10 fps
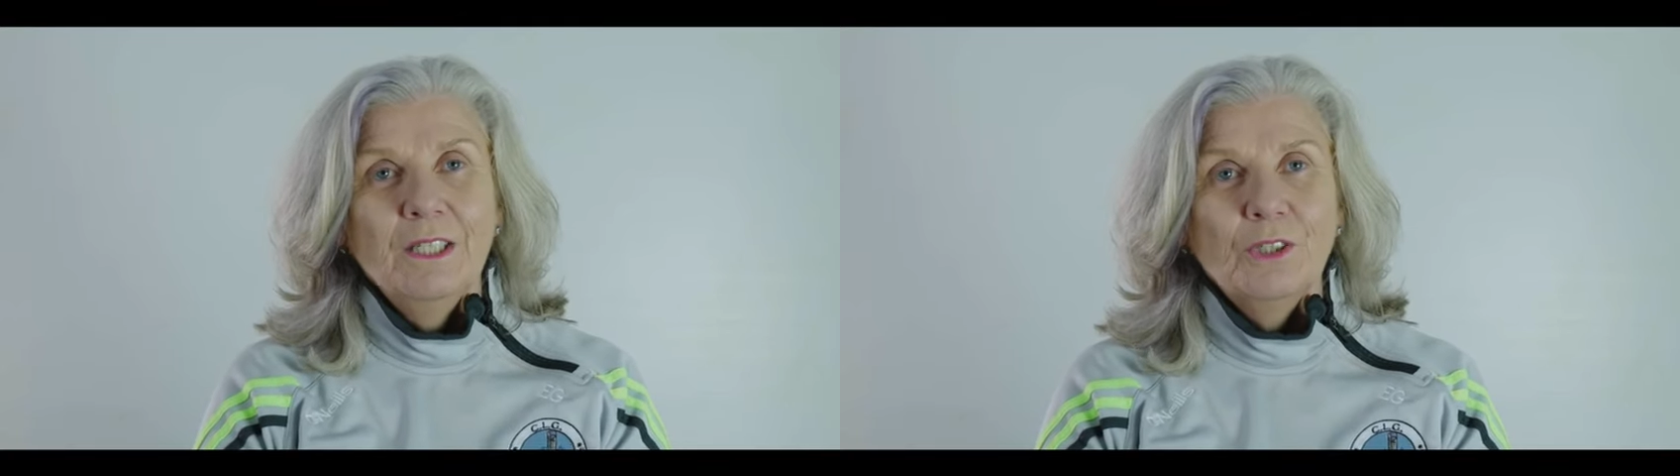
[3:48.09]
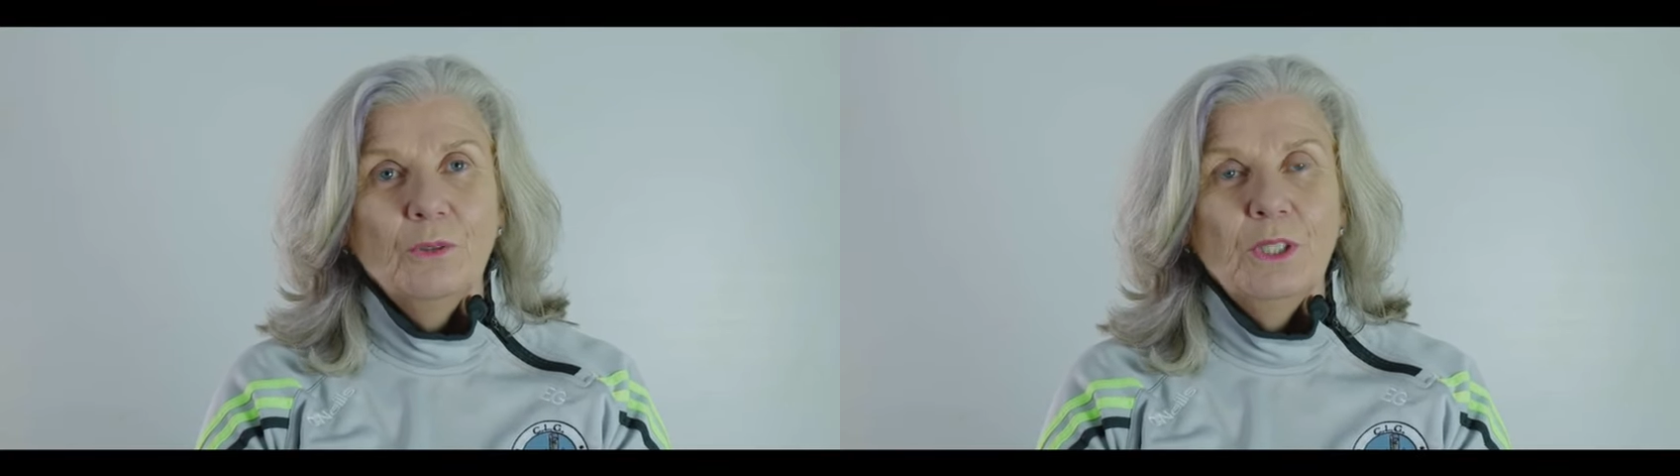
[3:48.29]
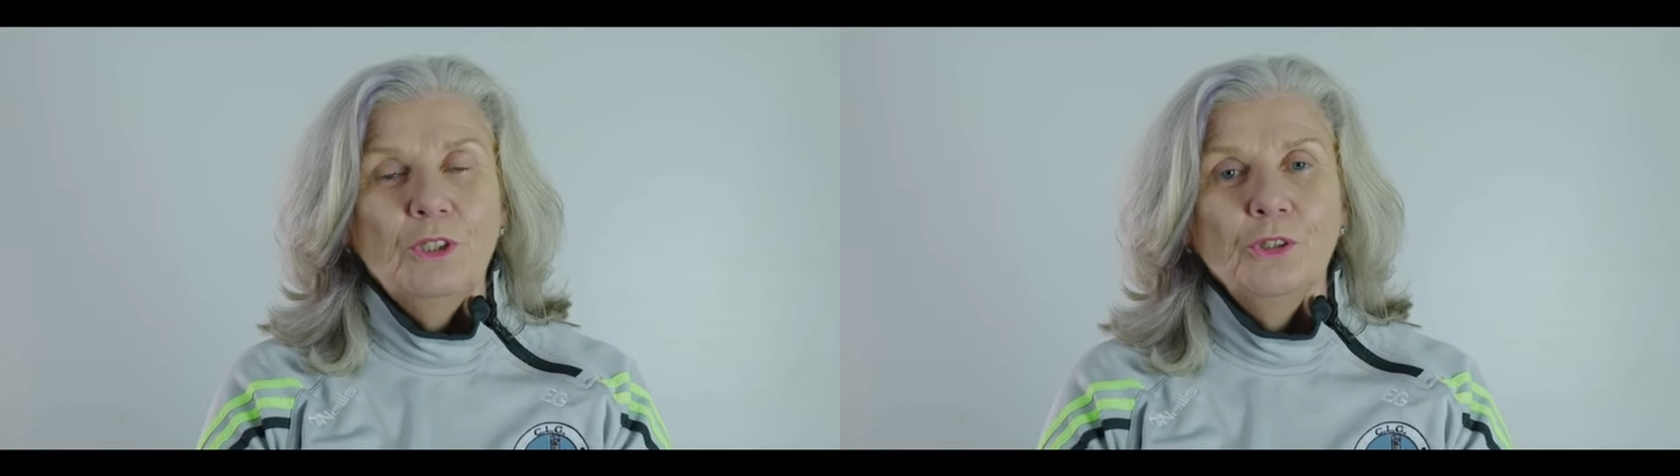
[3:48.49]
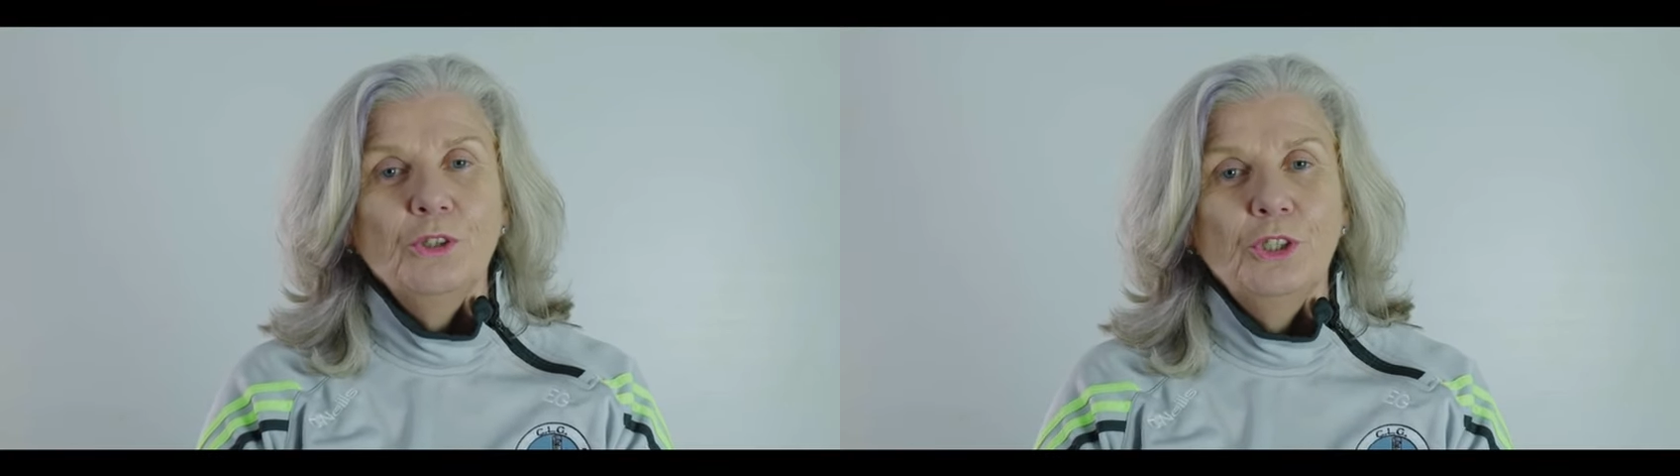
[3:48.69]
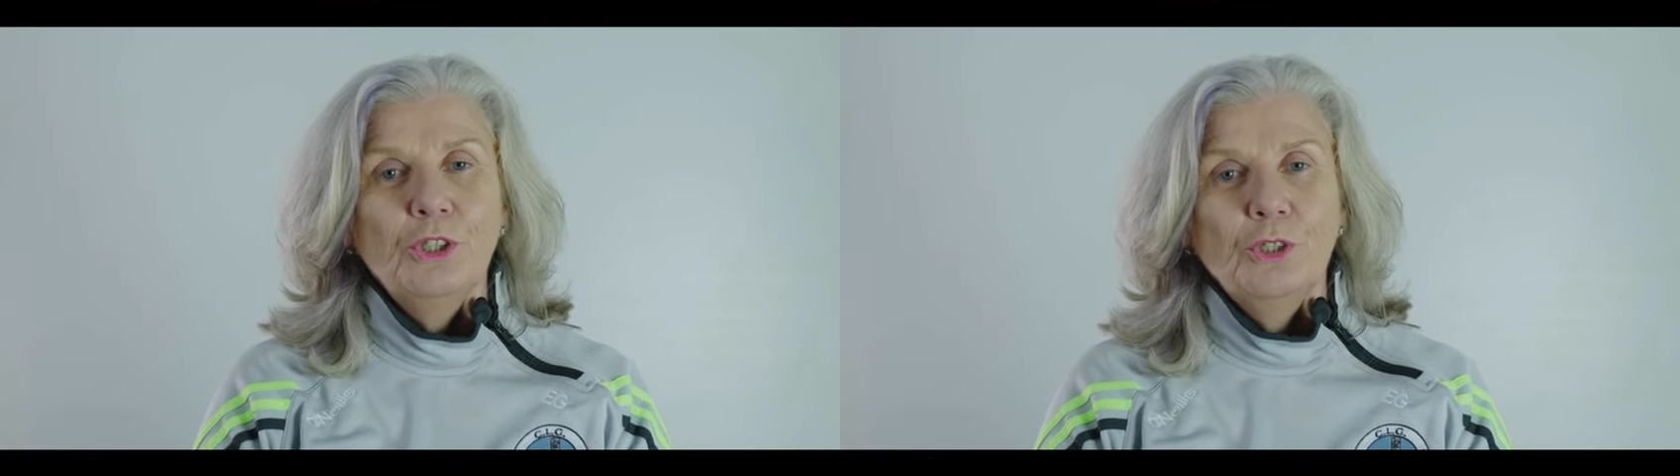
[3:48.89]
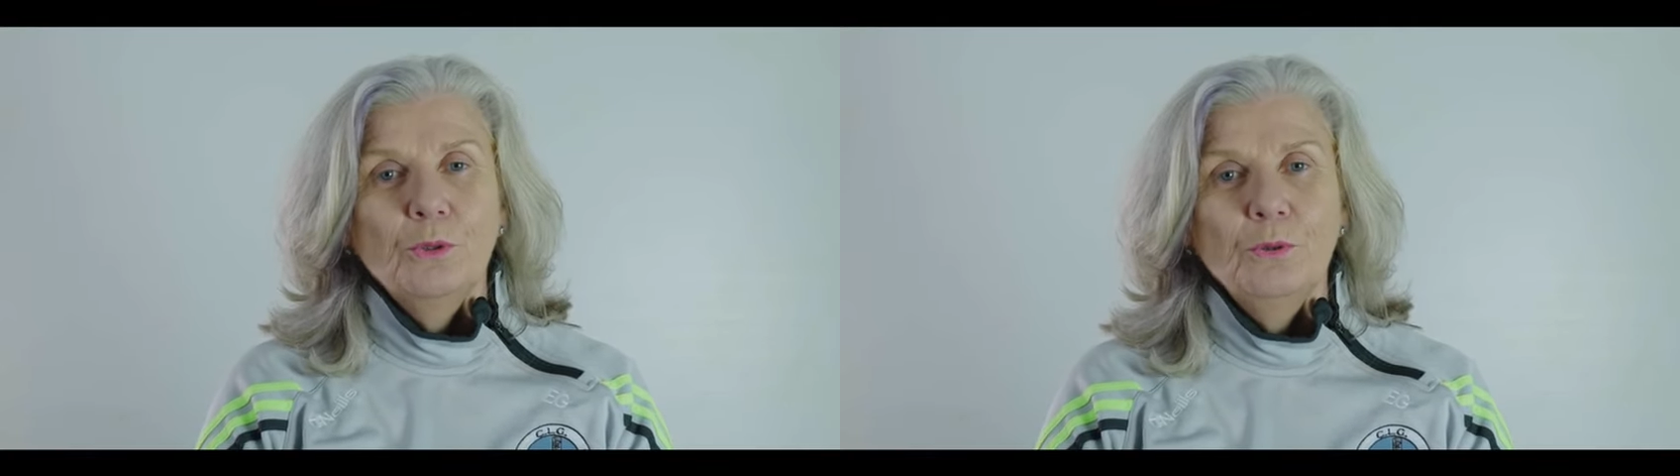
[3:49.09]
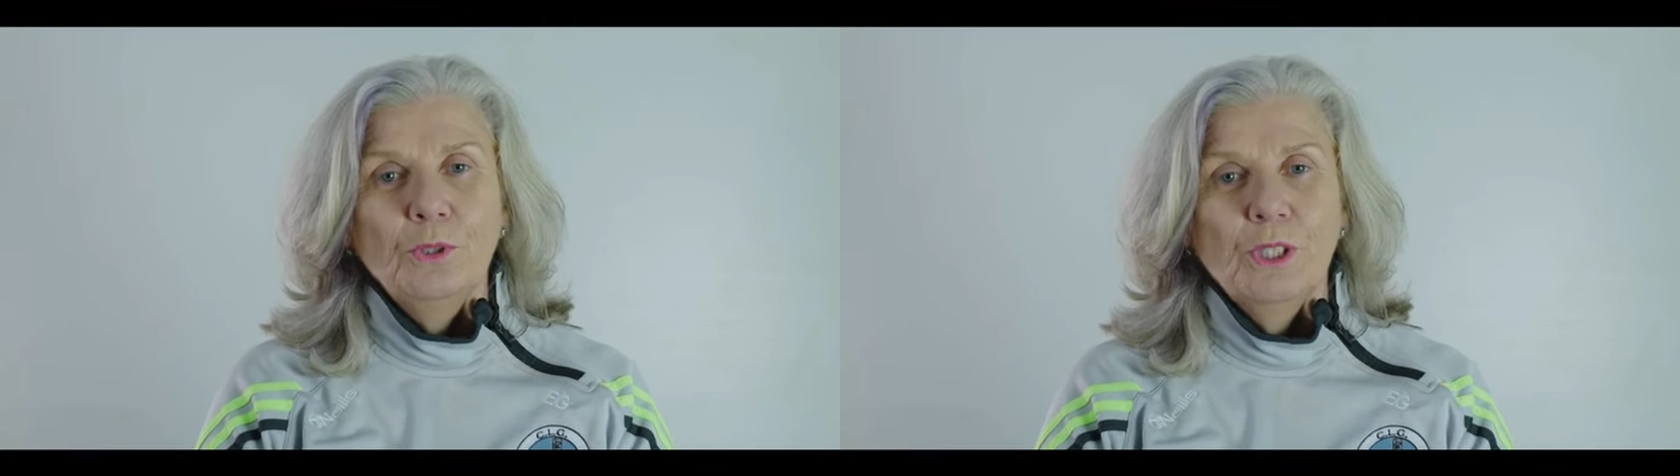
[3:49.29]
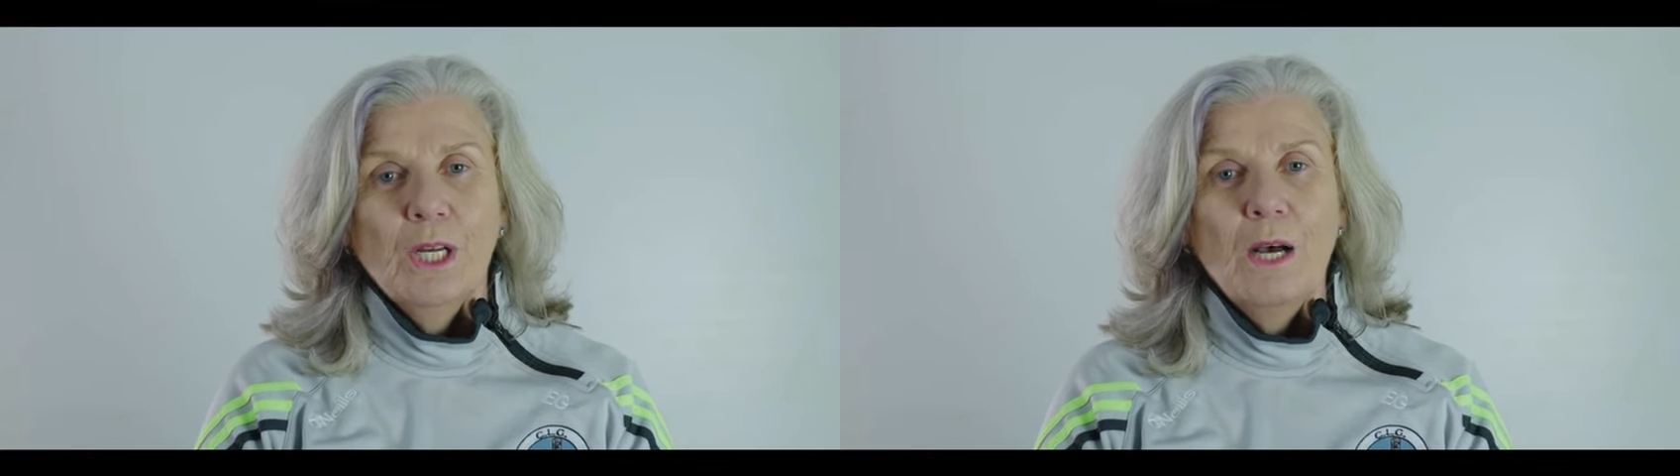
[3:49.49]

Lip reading: So it just shows you